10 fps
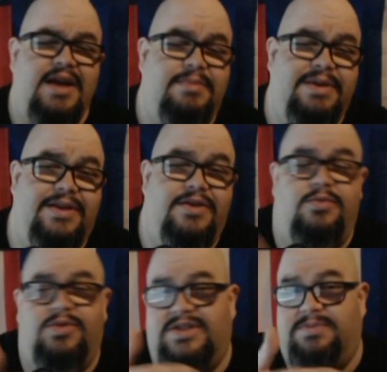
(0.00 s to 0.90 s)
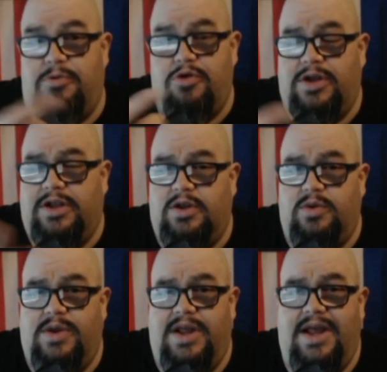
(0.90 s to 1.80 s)
but they're the ones burning,
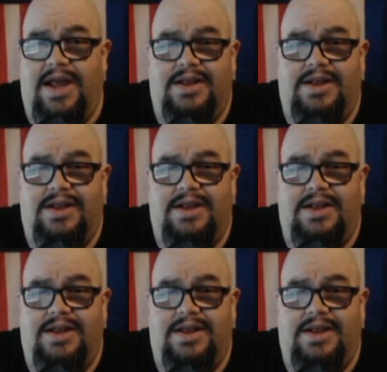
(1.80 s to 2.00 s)
looting,